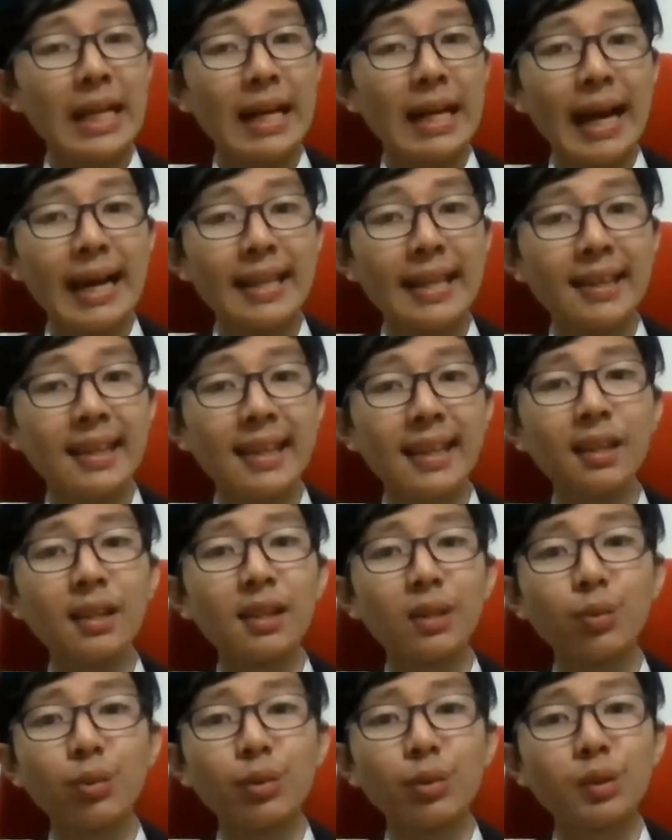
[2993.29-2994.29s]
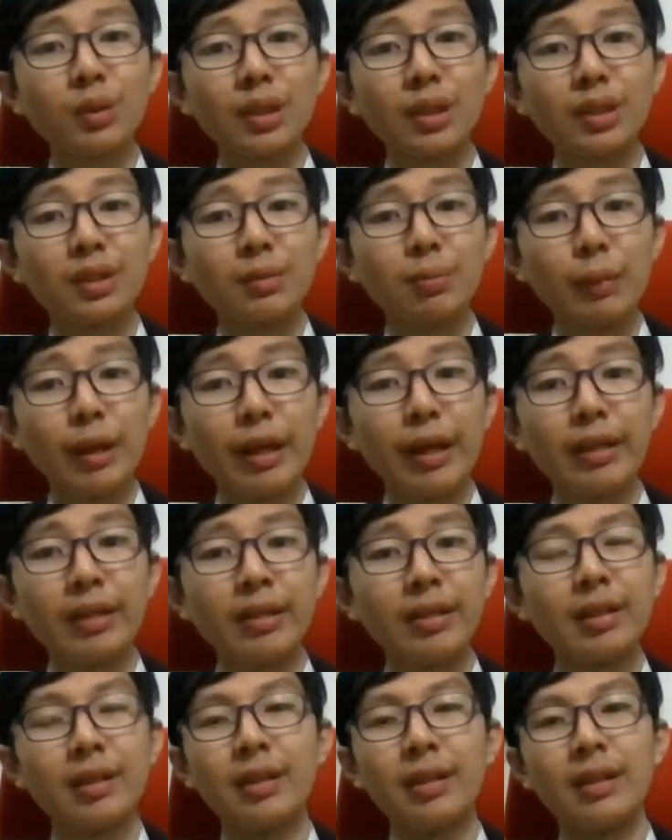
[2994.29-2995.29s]
I think it was just
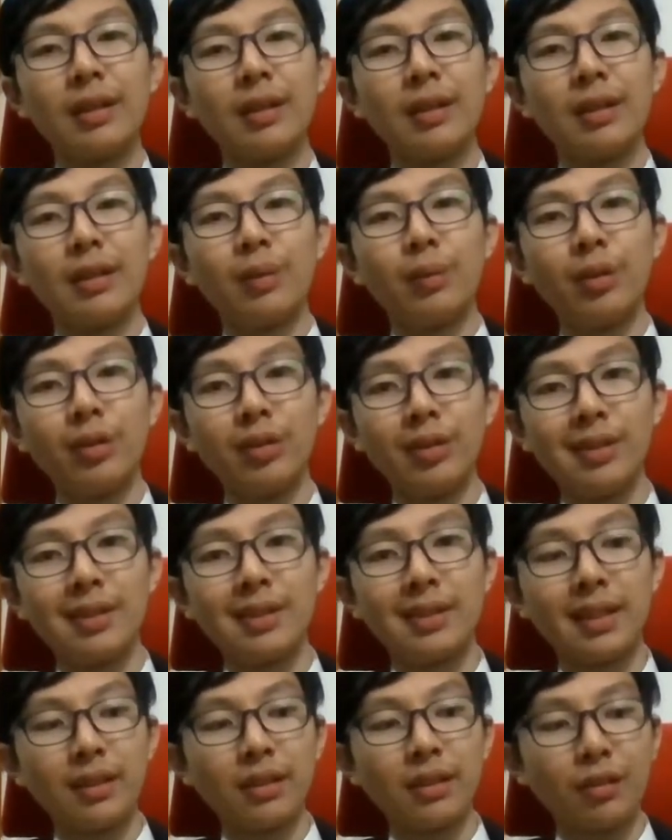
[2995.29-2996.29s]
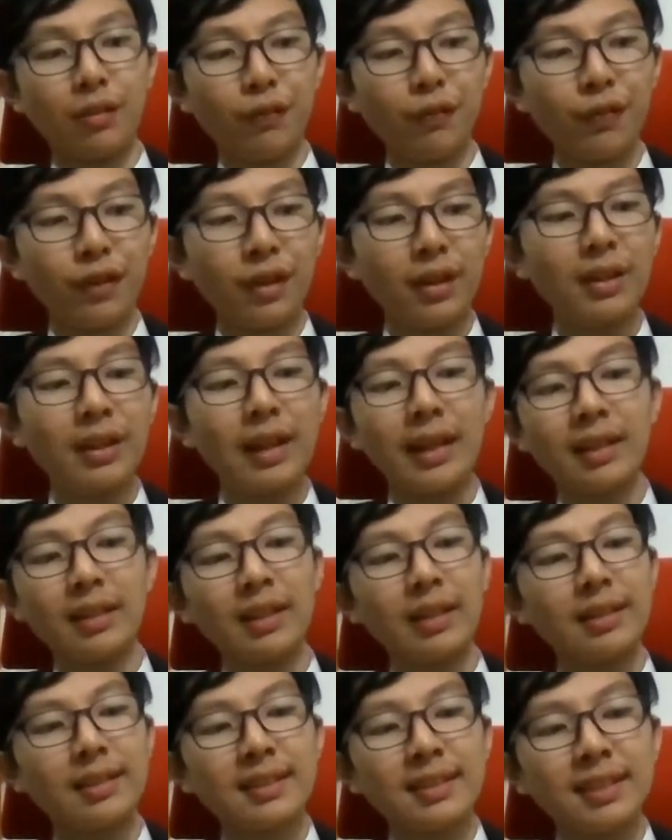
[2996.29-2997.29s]
made with the intent of fun, and
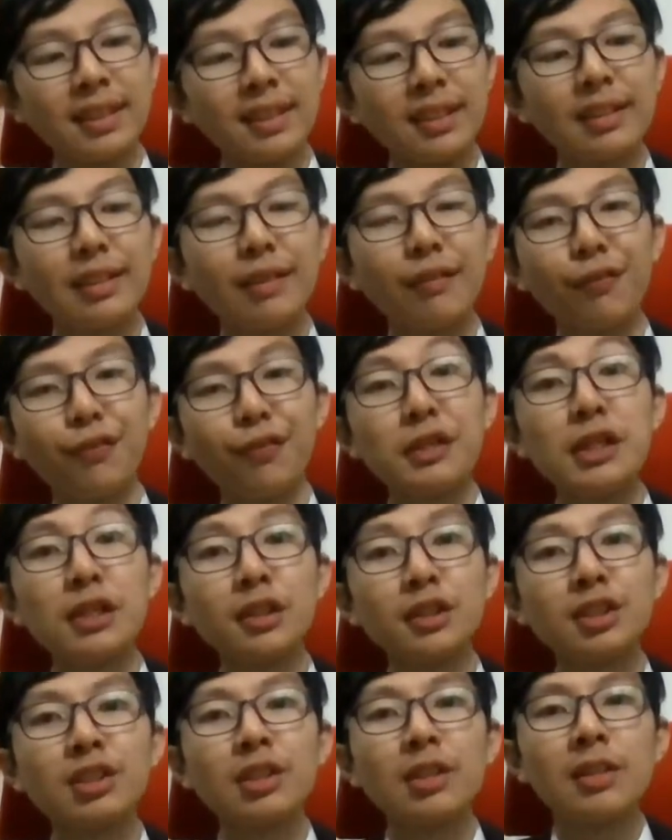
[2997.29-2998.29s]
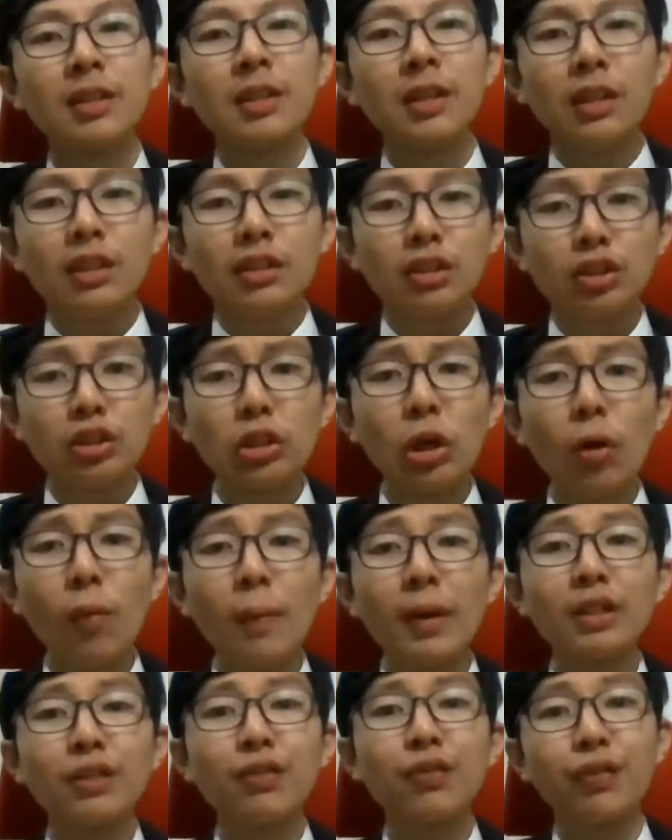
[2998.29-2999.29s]
it really feels so
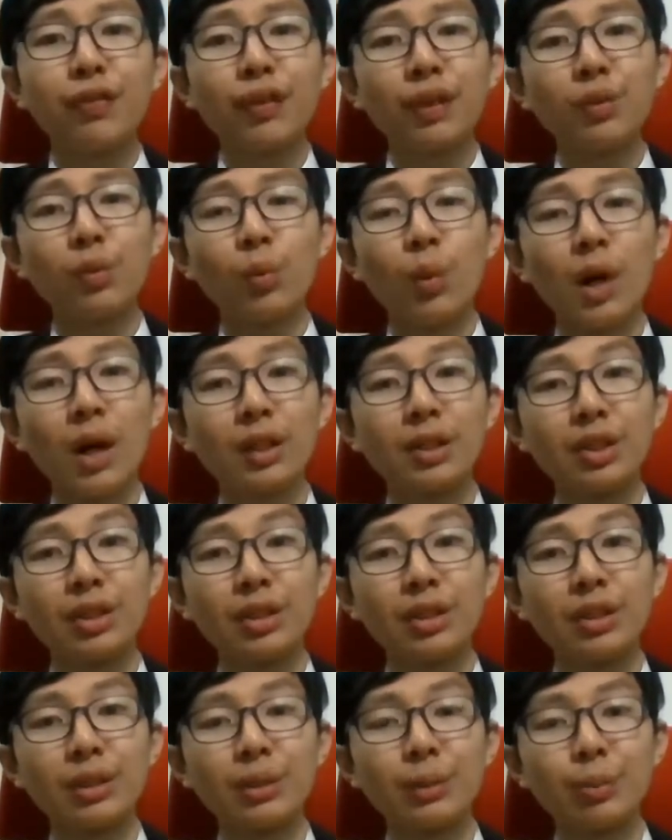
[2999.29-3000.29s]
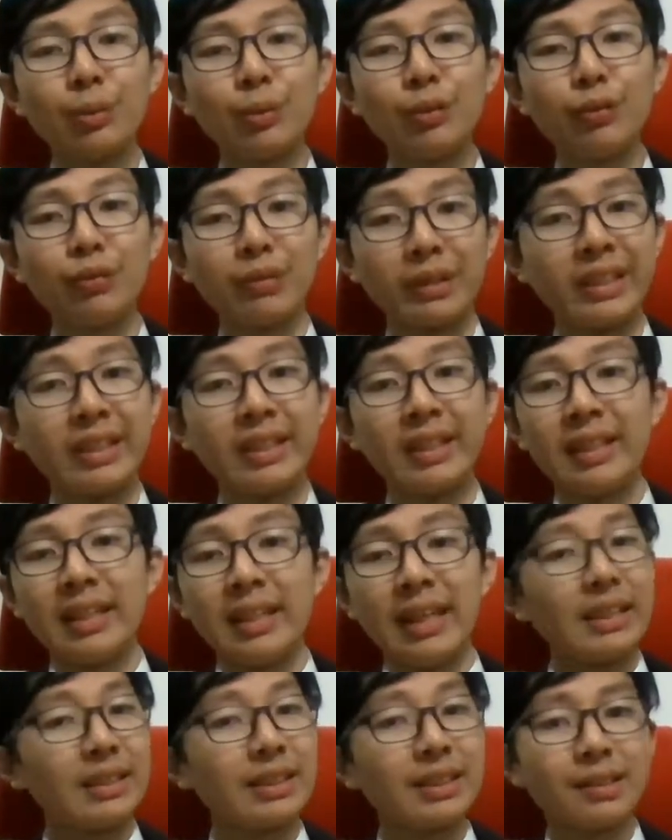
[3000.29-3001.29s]
much fun watching this movie.
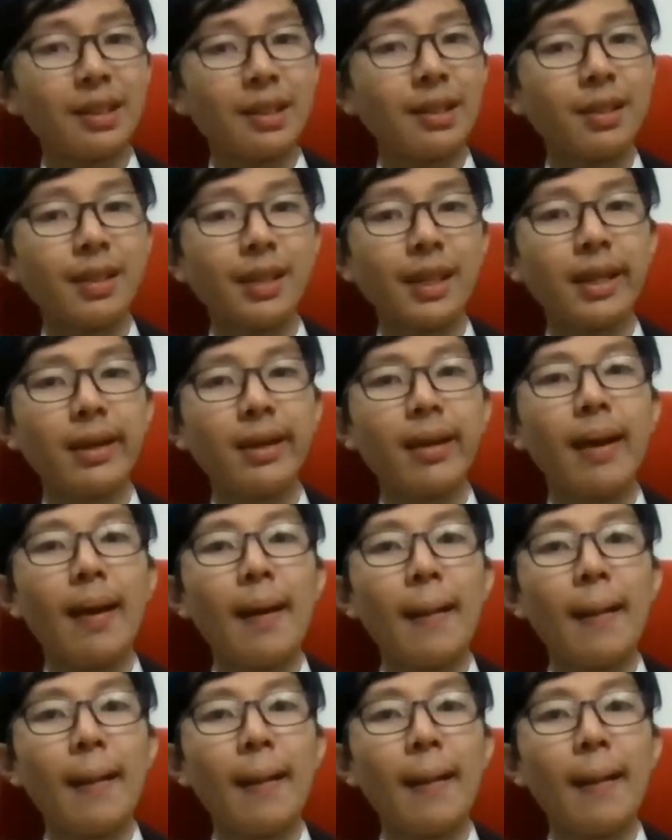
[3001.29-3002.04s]
It's nothing